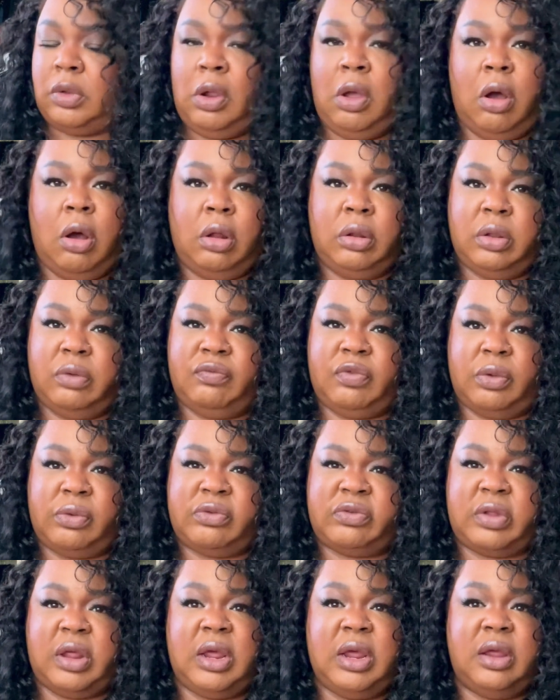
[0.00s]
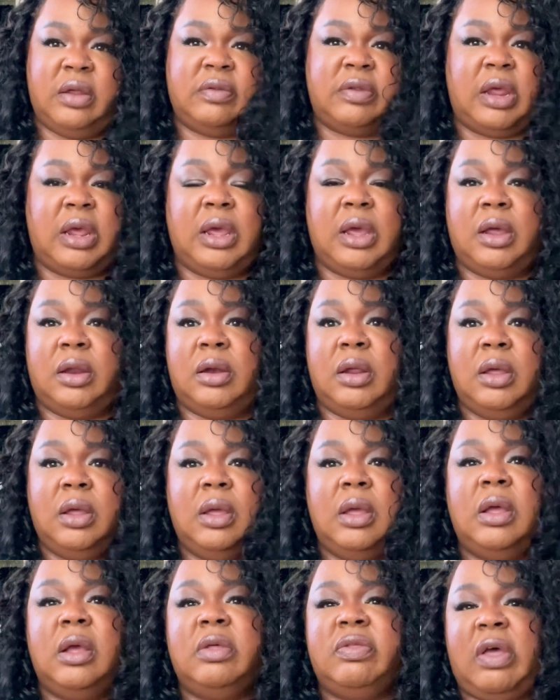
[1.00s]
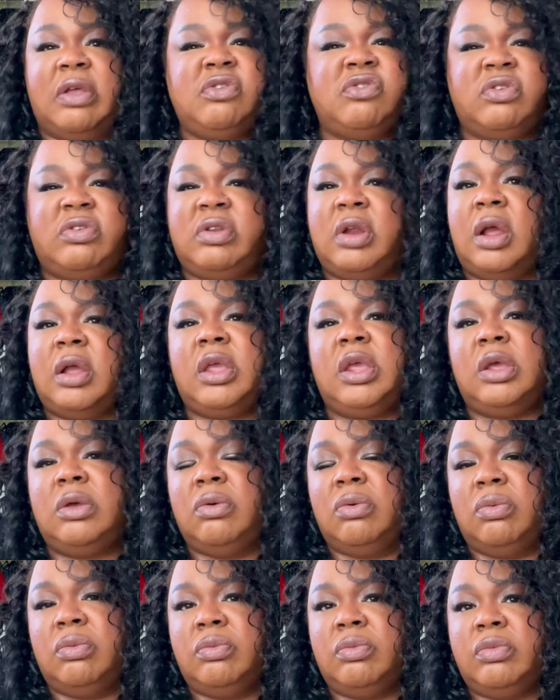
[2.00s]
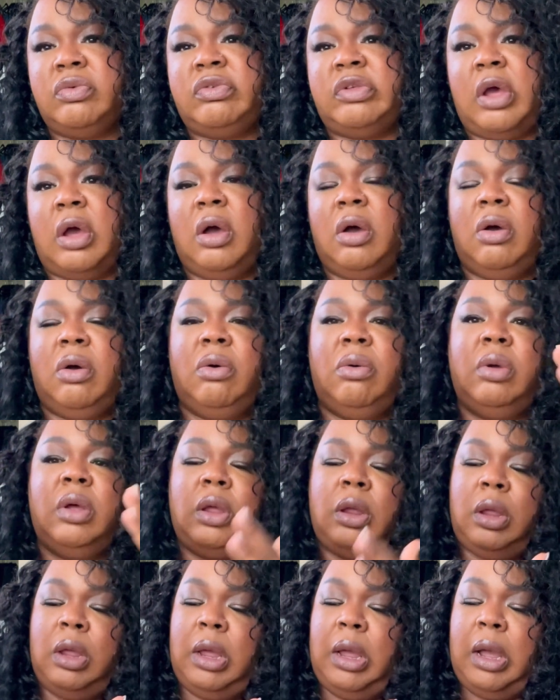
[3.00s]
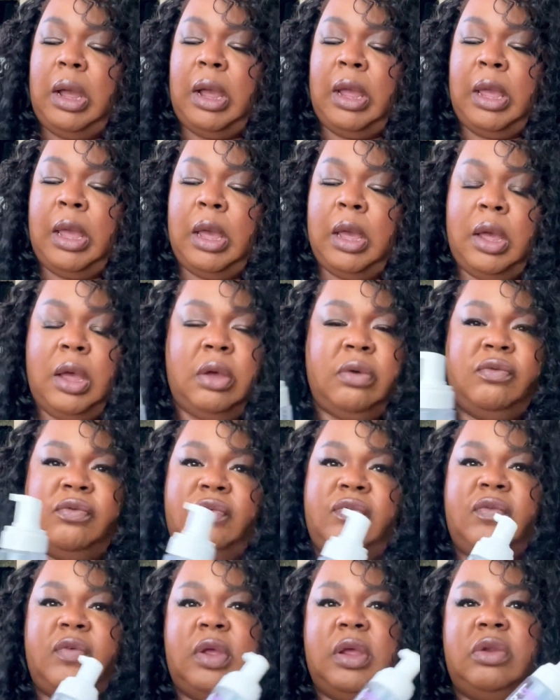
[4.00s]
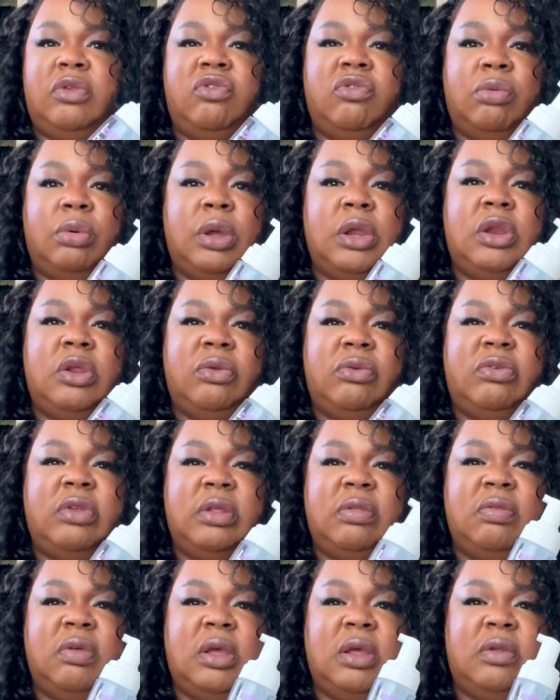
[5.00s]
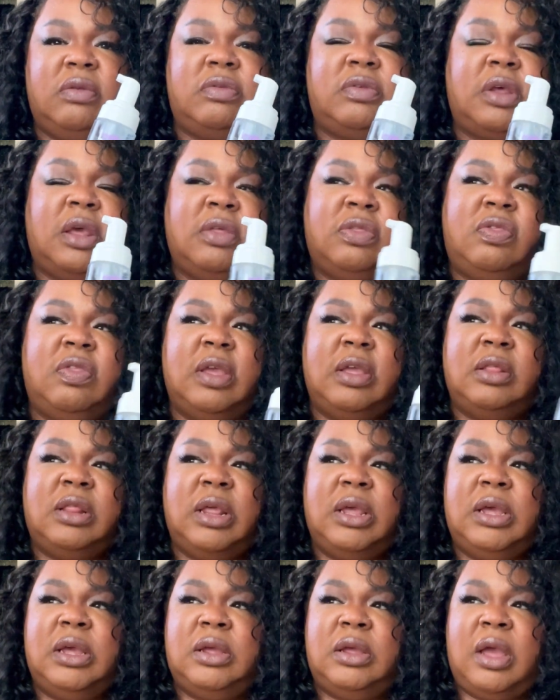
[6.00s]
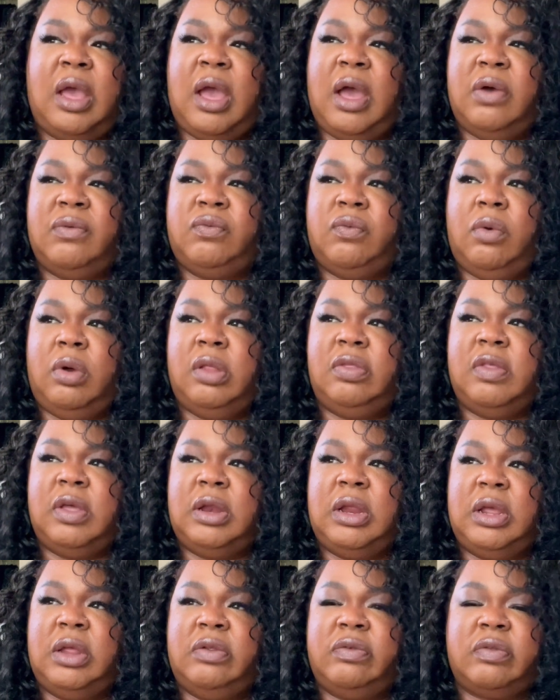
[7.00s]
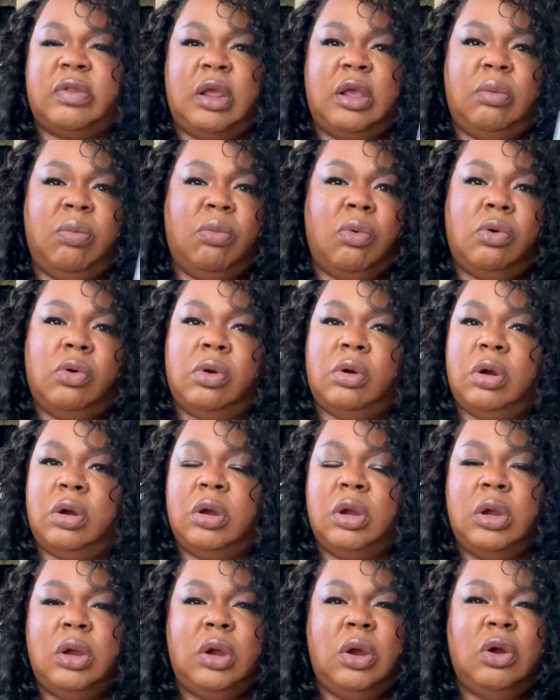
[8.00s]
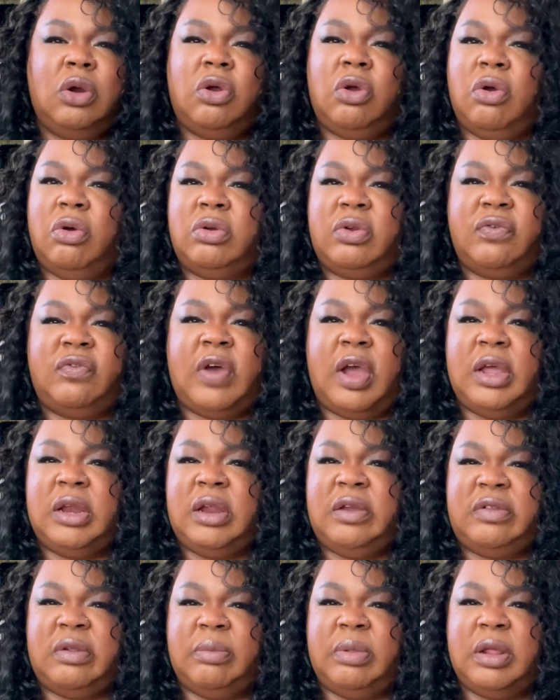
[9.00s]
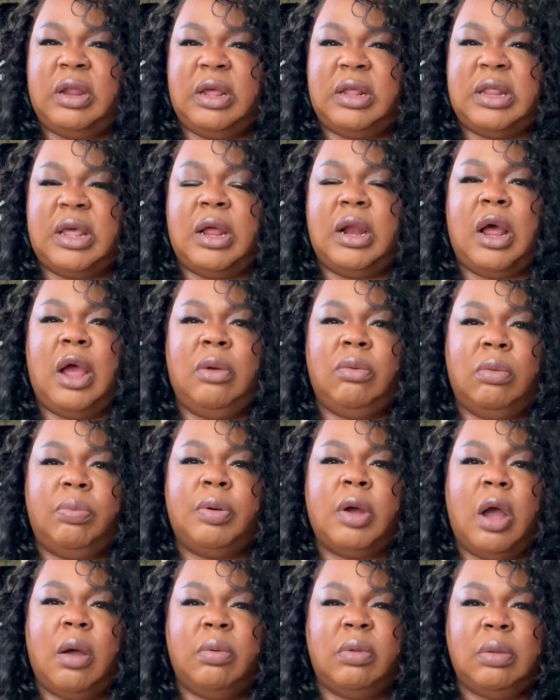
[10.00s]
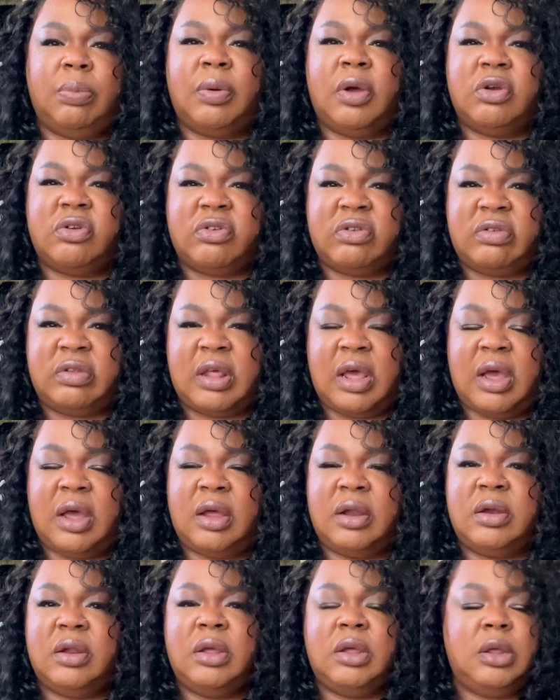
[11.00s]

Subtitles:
all of those things, and that's just not cute. So I have enjoyed using this. I think they have one that is like more curl defining and something like that. I will probably purchase that,